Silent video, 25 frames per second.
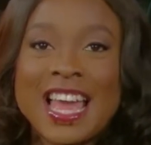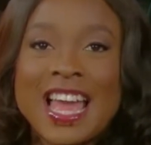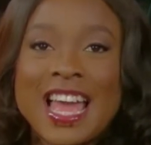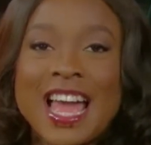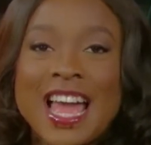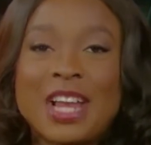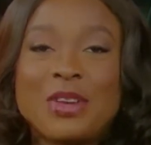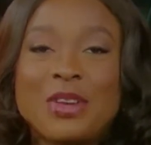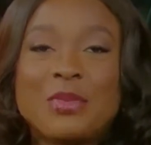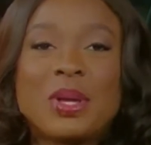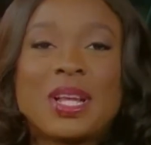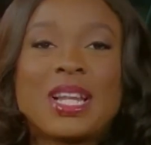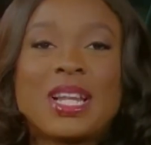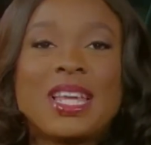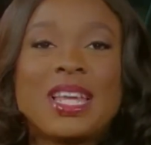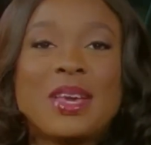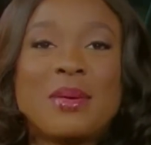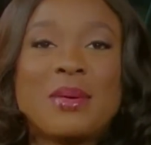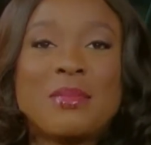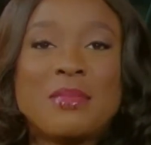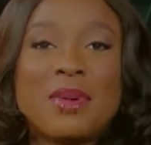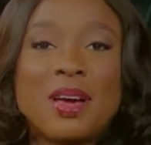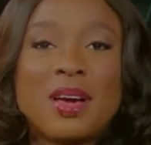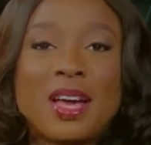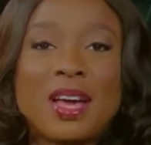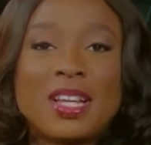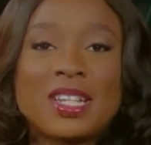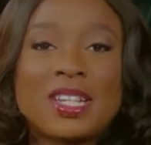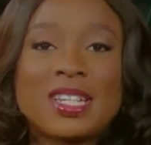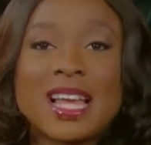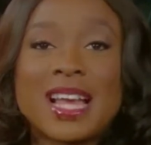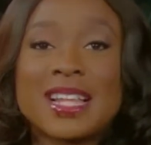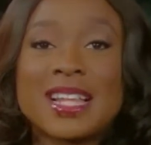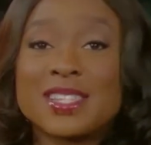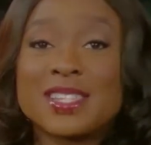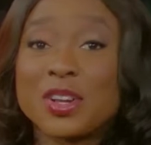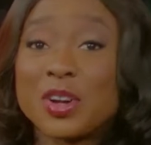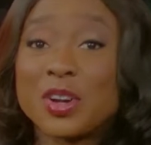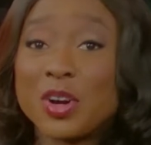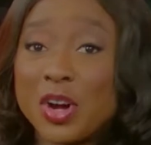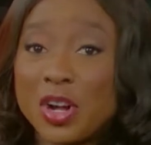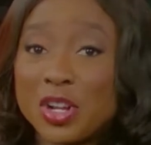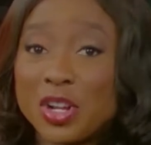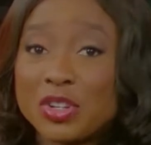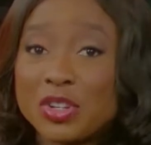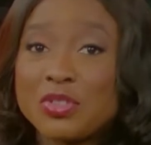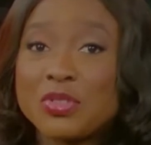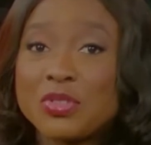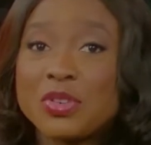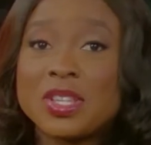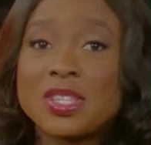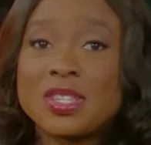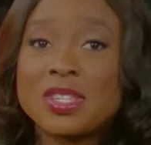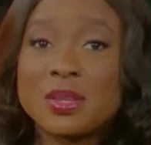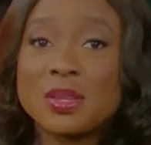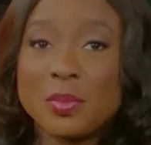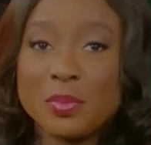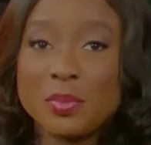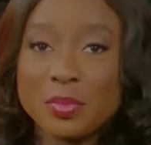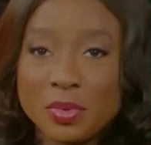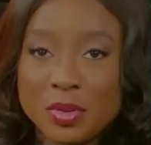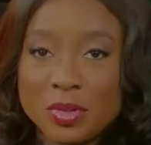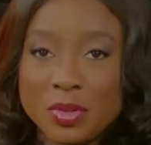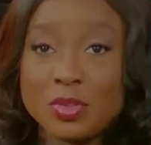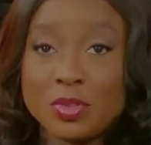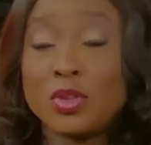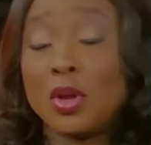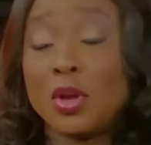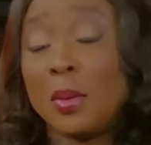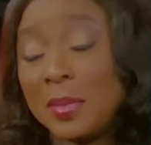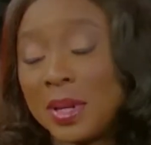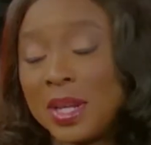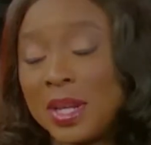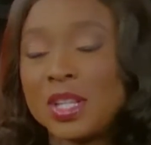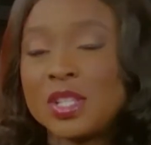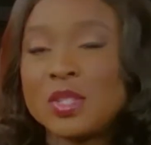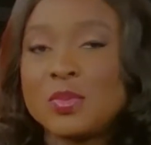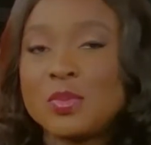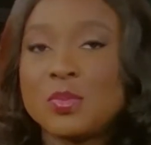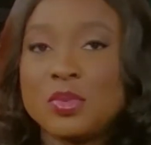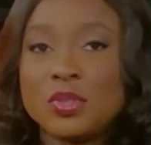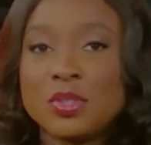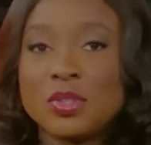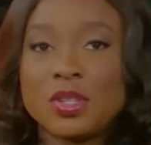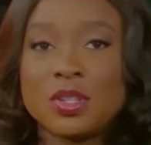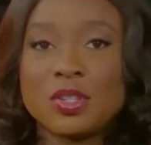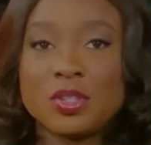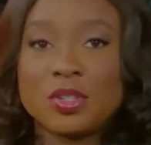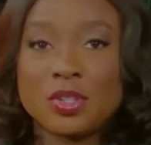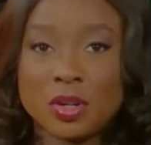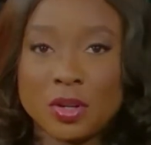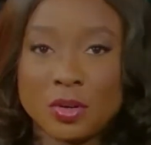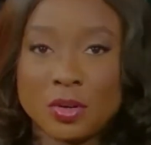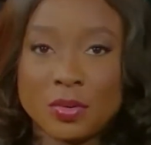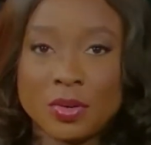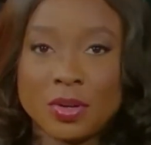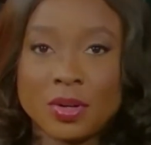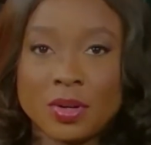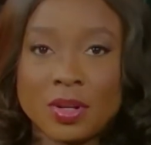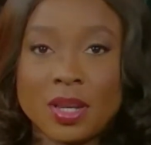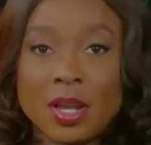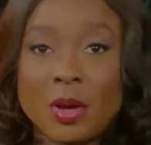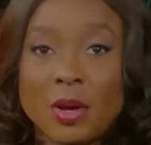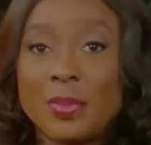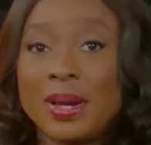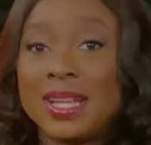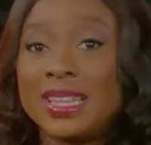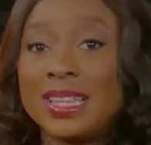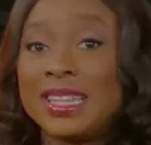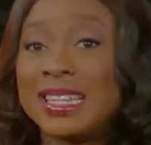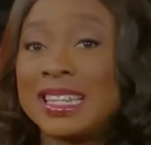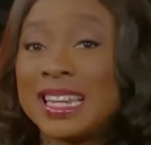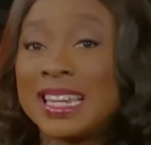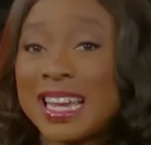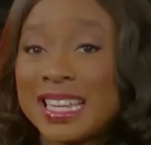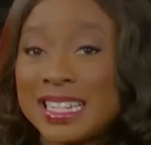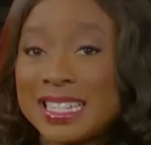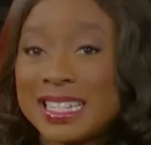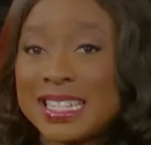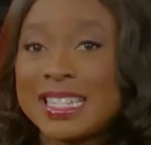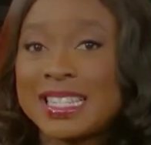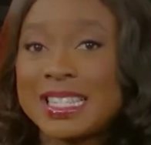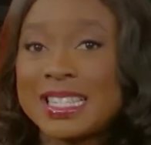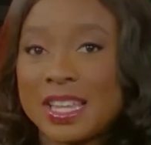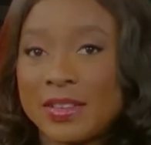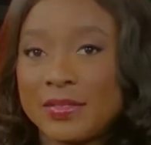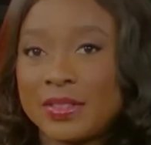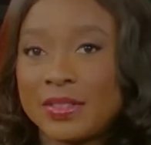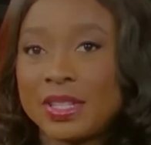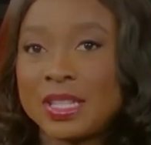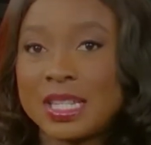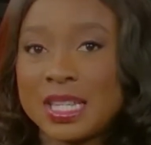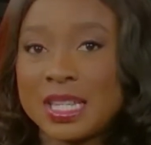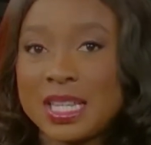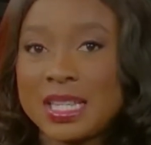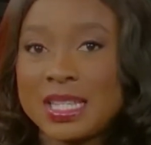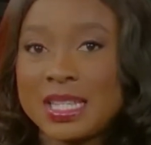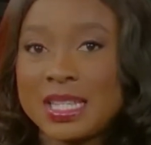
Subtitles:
and quickly emerged as the country's dominant music genre. Now, by the 1970s,